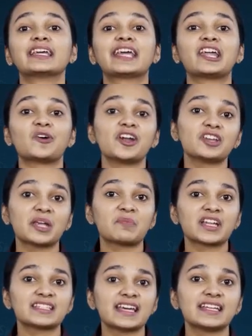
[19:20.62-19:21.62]
cannot
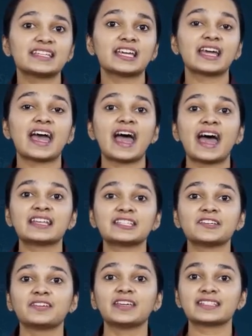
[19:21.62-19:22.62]
represent as
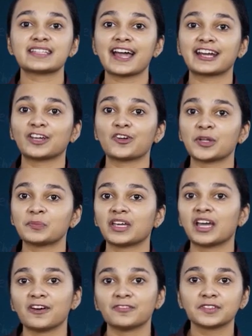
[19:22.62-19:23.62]
if he's acting on
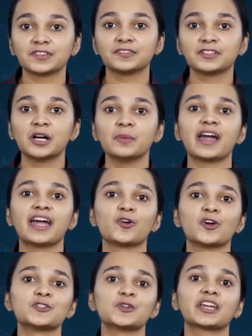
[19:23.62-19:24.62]
behalf of the firm and
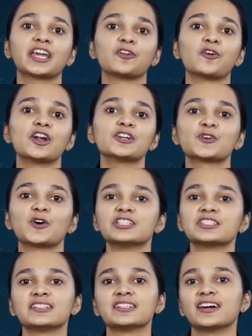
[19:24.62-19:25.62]
also cannot
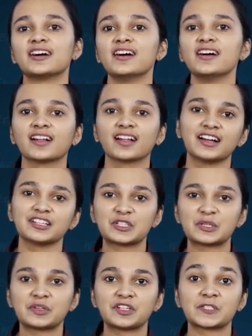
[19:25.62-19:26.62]
solicit the
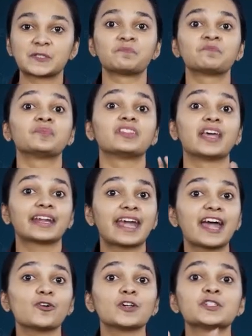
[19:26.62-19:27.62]
customers there
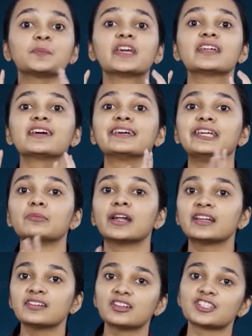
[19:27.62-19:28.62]
can also be an
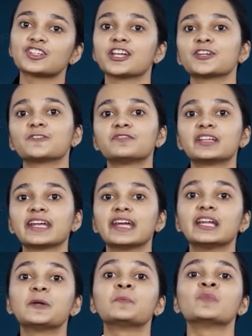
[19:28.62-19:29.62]
agreement in restraint of
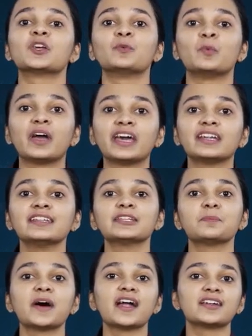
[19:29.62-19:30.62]
trade wherein
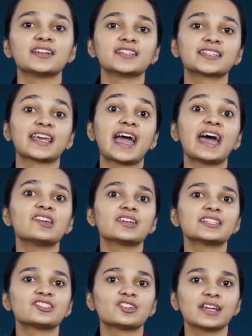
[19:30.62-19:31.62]
the partners can
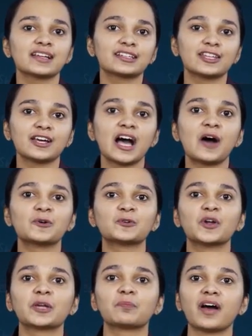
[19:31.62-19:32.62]
restrict the
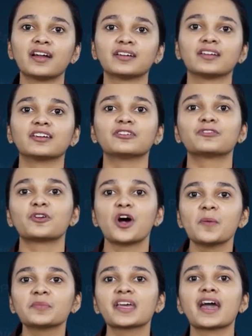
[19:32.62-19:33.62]
outgoing partner
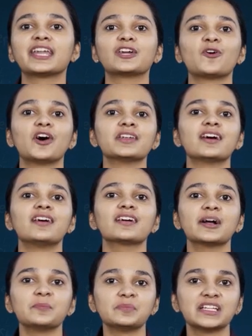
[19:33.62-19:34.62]
from carrying on a
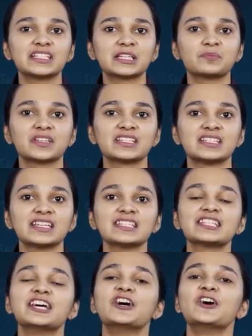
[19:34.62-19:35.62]
competing business
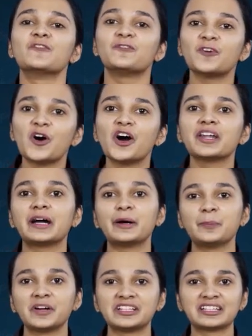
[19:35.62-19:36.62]
for
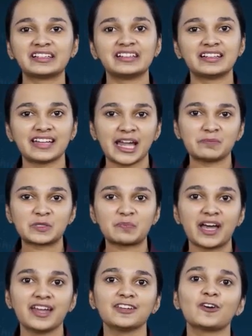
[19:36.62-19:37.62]
a particular time
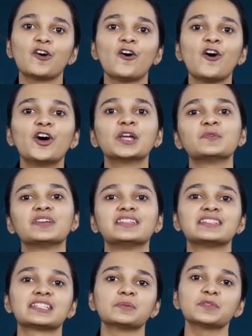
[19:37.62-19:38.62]
span or
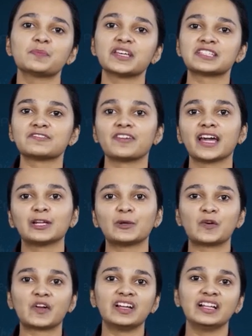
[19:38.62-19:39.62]
within some specified
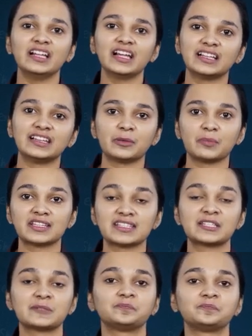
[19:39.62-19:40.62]
local
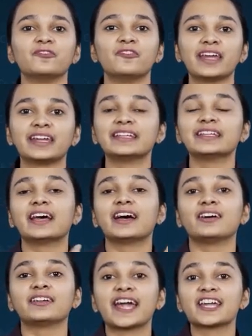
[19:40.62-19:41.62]
limits wherein
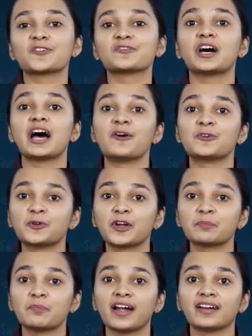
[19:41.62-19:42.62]
a right of the
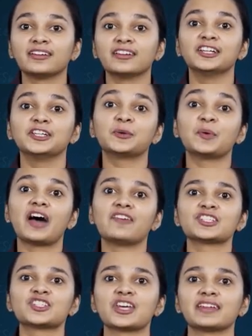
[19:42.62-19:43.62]
outgoing partner to
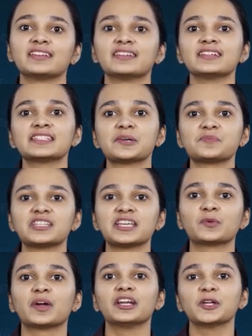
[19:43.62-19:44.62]
have a share in the
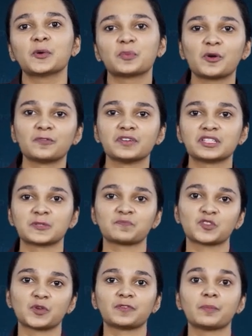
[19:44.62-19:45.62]
subsequent profits.
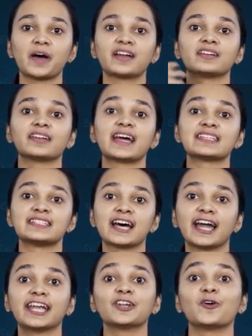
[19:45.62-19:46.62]
So if a partner has
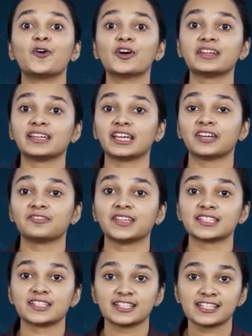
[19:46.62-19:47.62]
died or he, if he
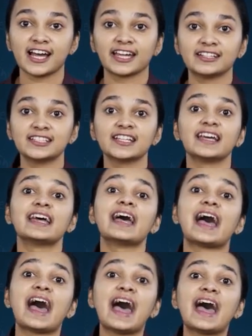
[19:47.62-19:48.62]
is retired
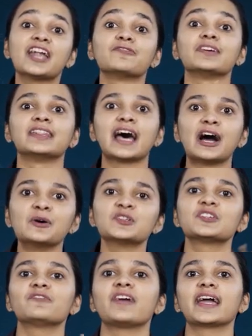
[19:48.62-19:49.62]
and without
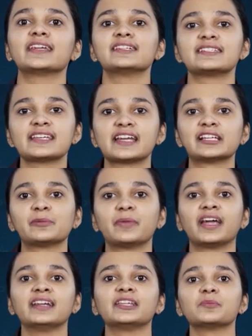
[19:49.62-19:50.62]
final
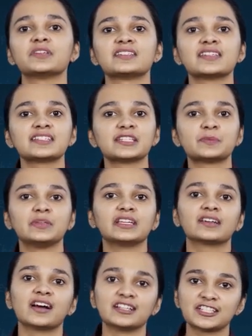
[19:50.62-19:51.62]
settlement the business is
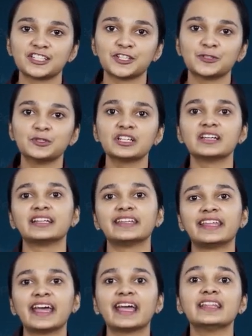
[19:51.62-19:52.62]
being continued,
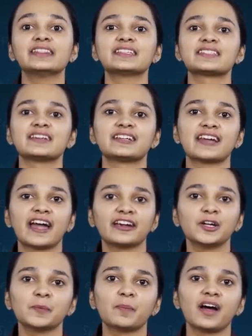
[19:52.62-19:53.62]
then this
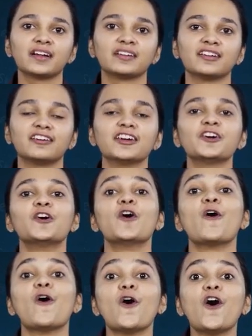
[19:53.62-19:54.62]
retired partner
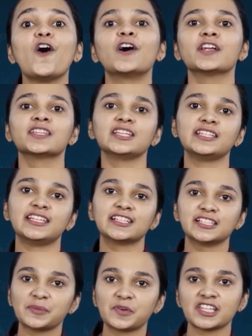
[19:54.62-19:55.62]
or the
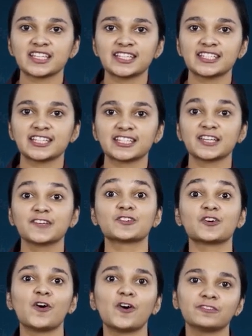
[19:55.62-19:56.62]
legal representatives
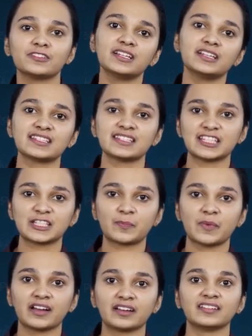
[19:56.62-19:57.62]
of the
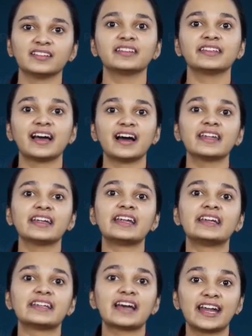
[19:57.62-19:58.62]
deceased partner, they are
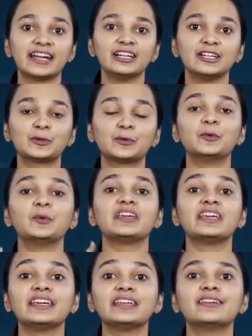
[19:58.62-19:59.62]
entitled to
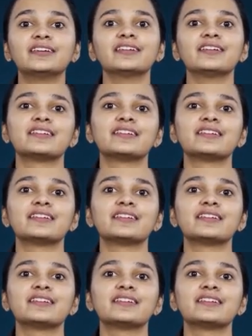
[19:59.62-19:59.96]
either